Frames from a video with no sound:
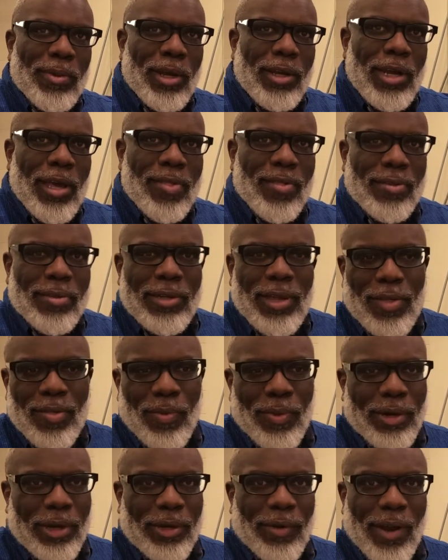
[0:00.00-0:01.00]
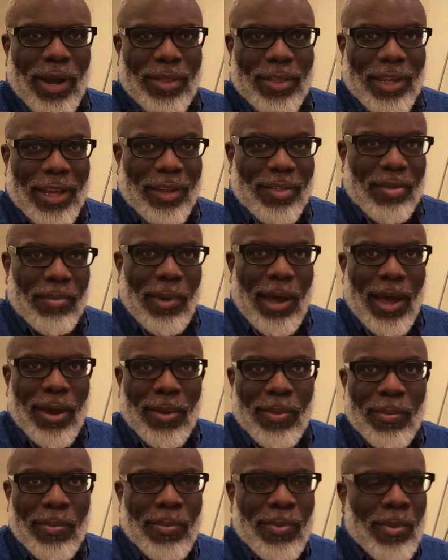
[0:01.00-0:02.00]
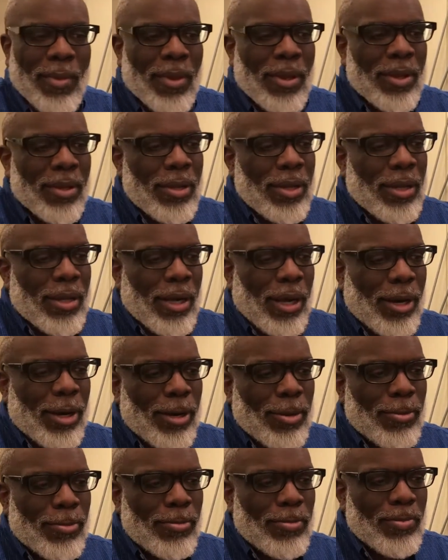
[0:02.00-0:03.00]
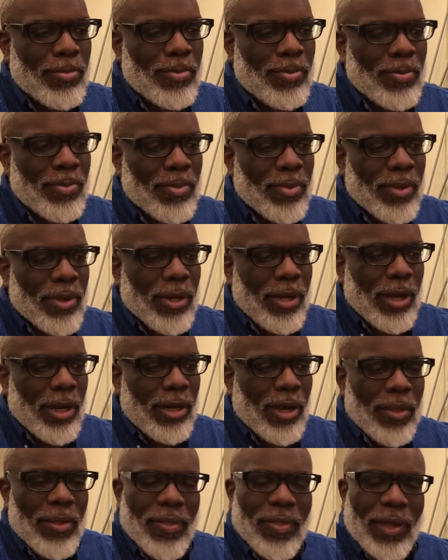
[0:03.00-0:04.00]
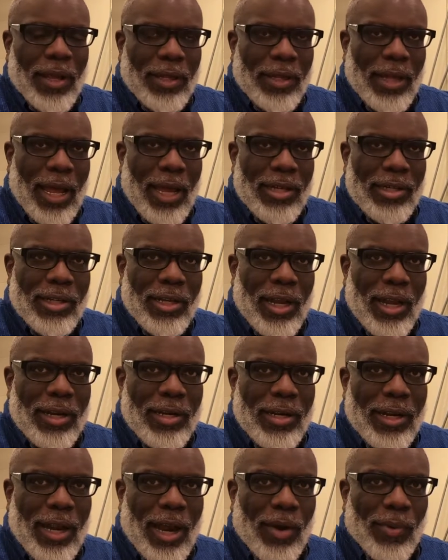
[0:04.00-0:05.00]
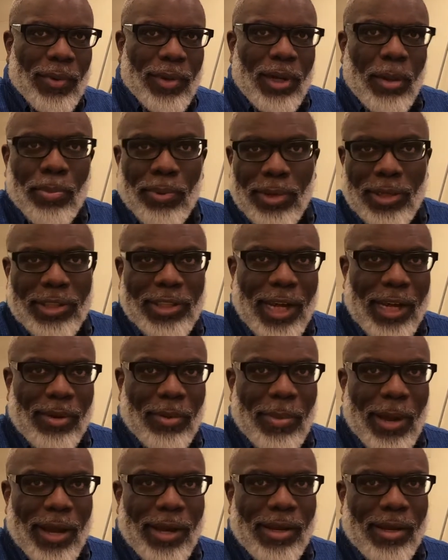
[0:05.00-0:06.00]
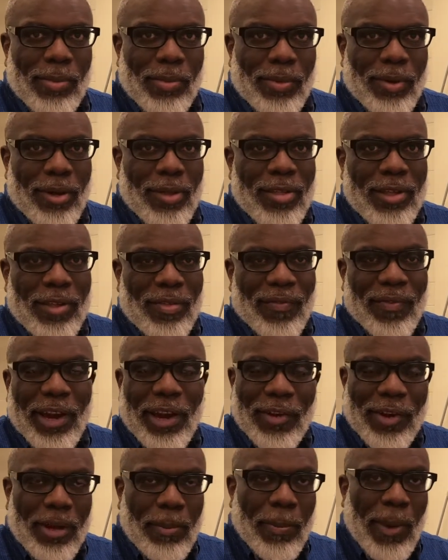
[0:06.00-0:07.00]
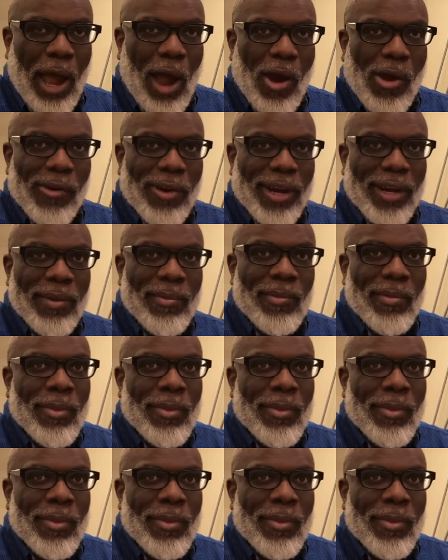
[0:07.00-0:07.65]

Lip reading: And that's one of the great things about him. Another thing that I really appreciated about him was he's very empowering.